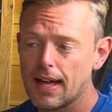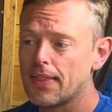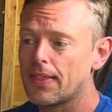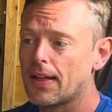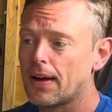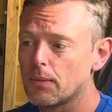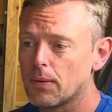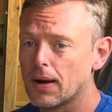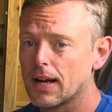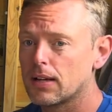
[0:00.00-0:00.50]

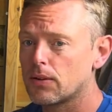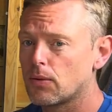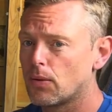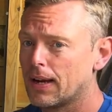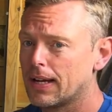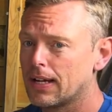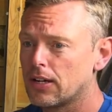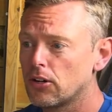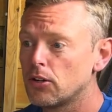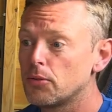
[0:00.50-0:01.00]
That worked
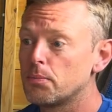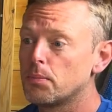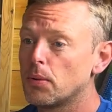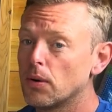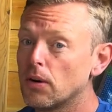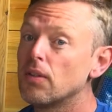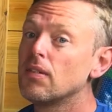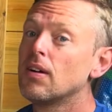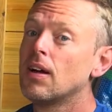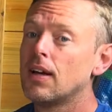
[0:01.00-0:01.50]
quite good,
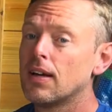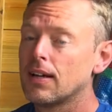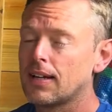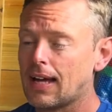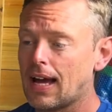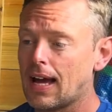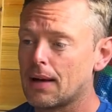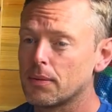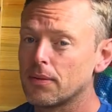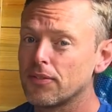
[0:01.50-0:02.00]
but
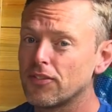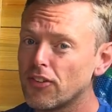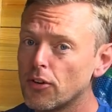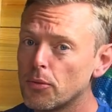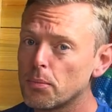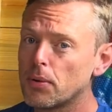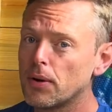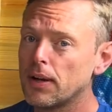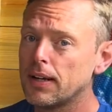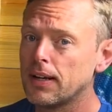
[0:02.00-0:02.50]
carbon
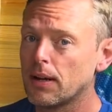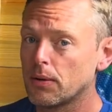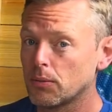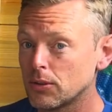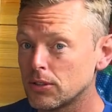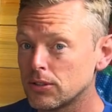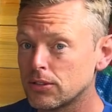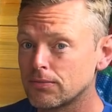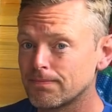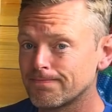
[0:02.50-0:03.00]
footprint
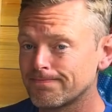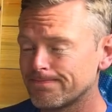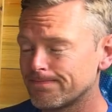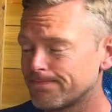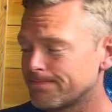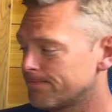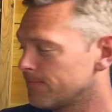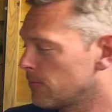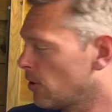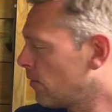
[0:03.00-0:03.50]
was
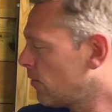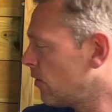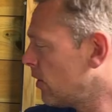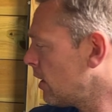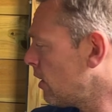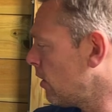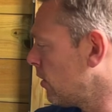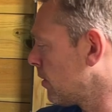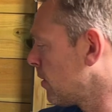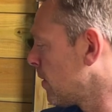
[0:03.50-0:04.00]
not very
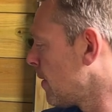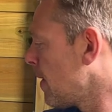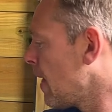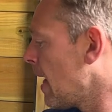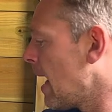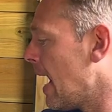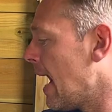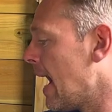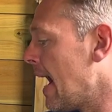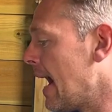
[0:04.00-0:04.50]
good.
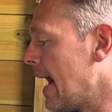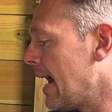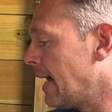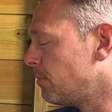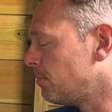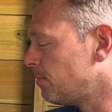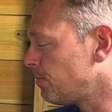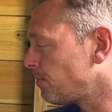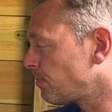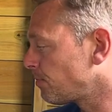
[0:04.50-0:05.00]

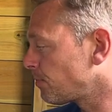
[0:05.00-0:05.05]
Um,